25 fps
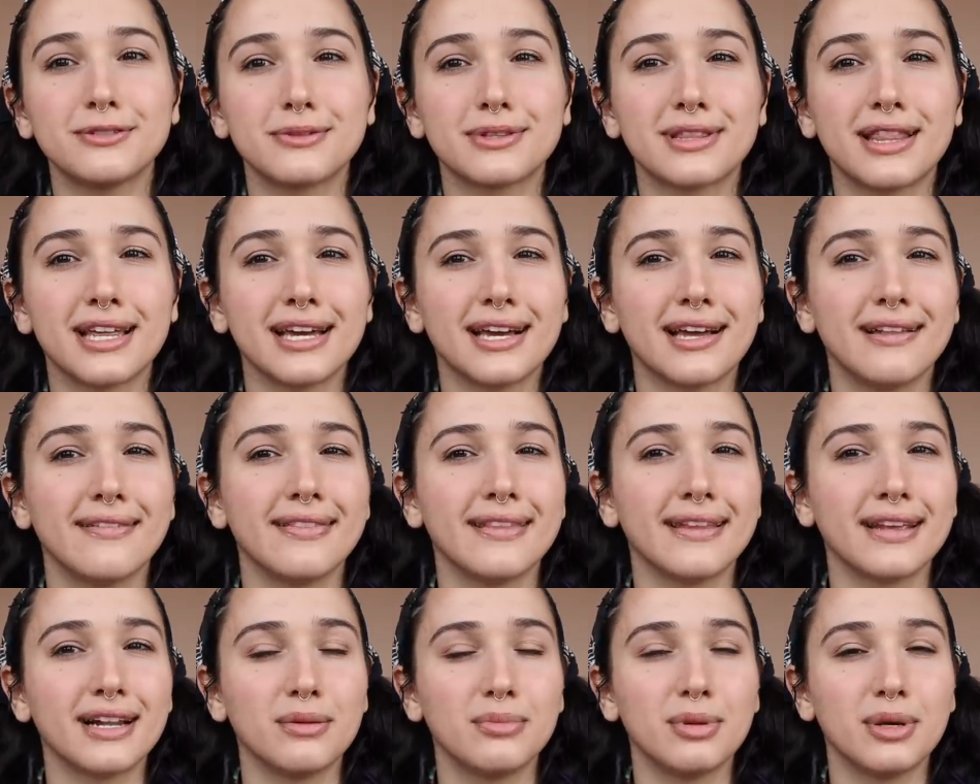it with like a
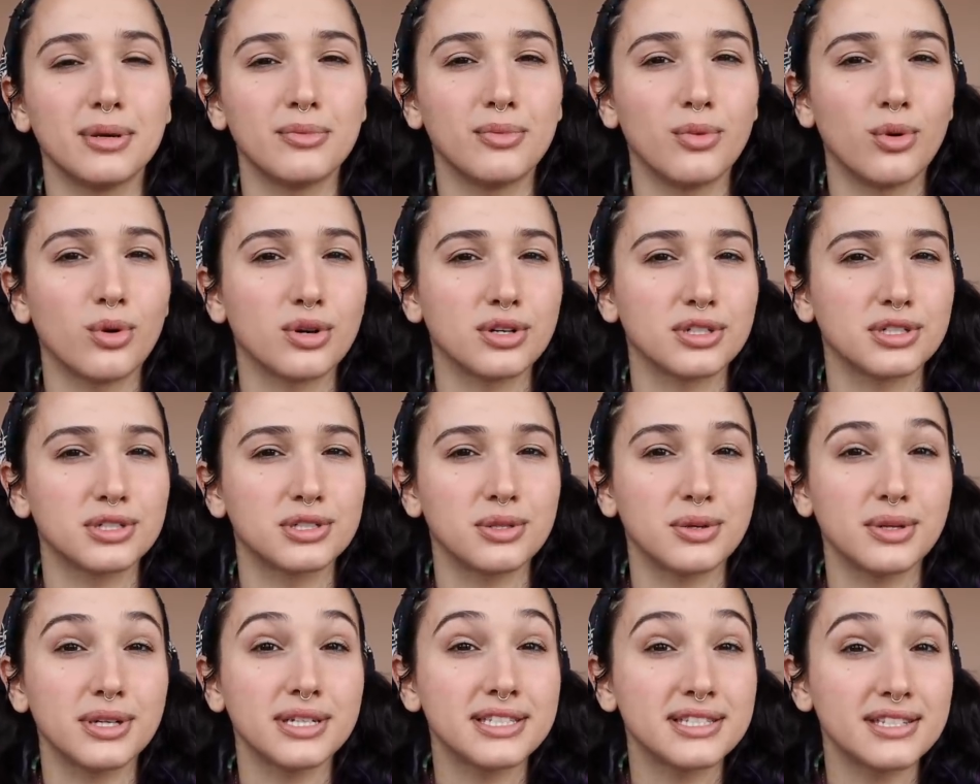little bit more
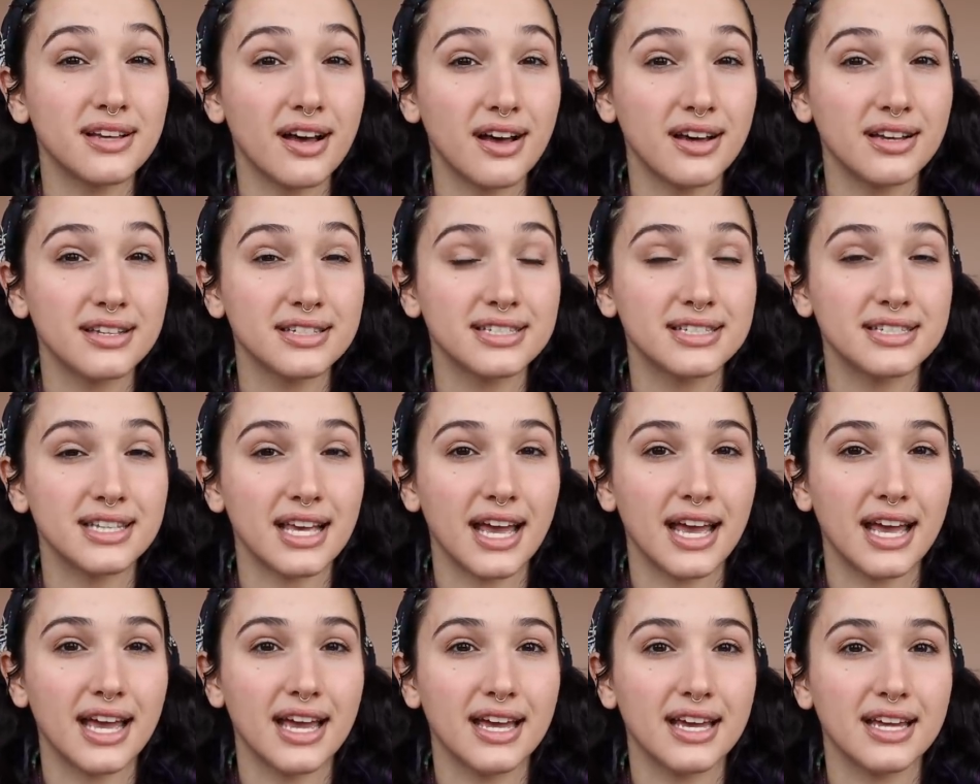soy sauce,
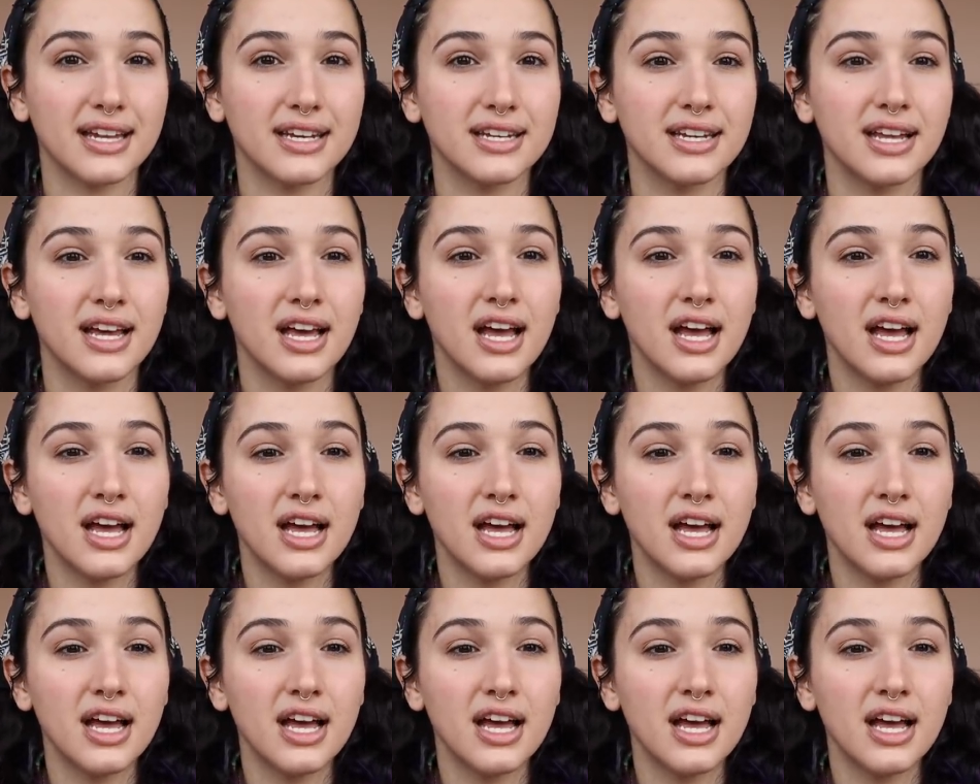and